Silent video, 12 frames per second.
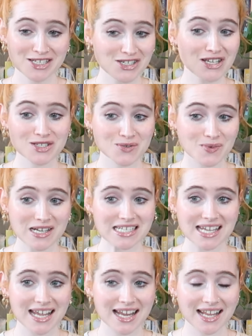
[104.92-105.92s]
just
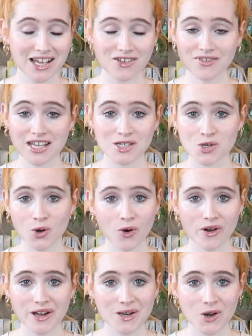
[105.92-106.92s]
reading a
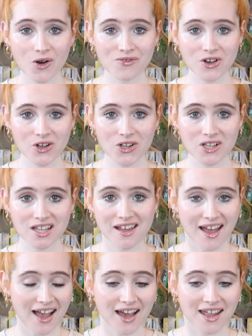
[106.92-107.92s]
Victorian
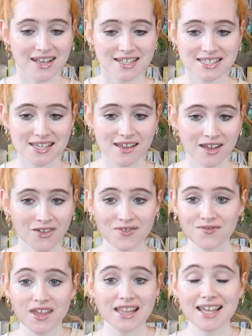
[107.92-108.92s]
novel and
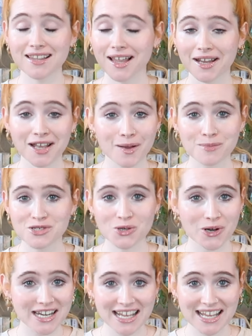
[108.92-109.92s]
feeling like I'm
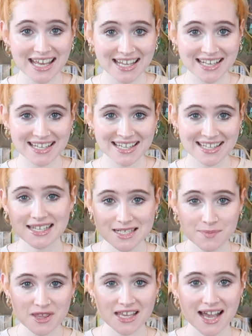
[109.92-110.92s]
joining in.
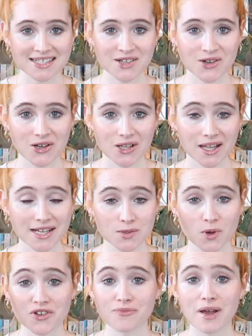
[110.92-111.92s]
Elizabeth Gaskell is
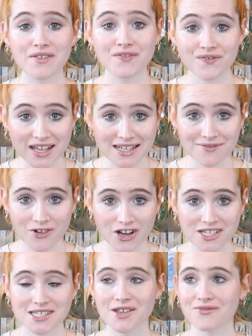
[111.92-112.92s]
one of my
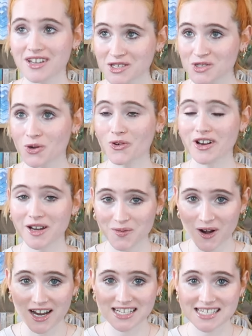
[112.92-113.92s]
favourite Victorian
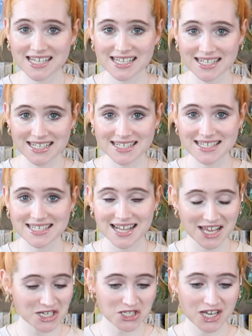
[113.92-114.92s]
writers.
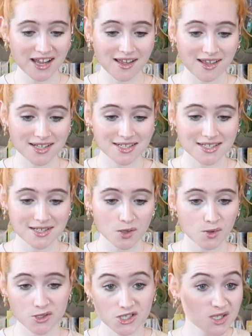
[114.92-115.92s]
She is
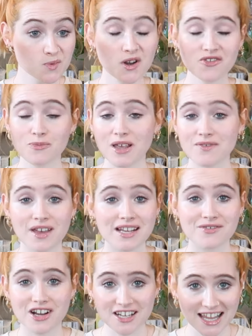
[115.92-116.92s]
just one of my
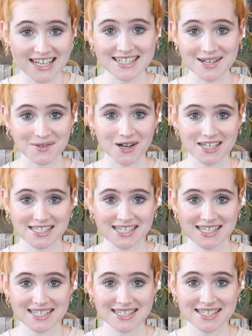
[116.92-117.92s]
favourite classic
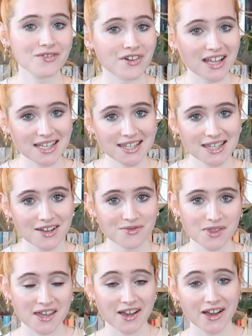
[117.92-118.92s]
writers. I fell in love
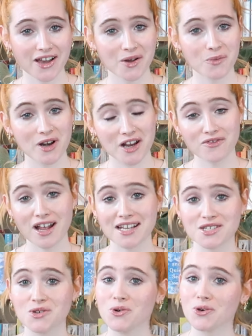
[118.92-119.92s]
with her when I
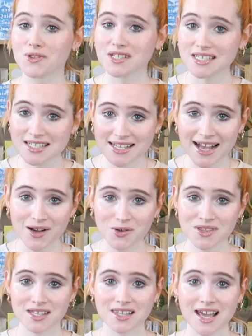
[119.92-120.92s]
read North and South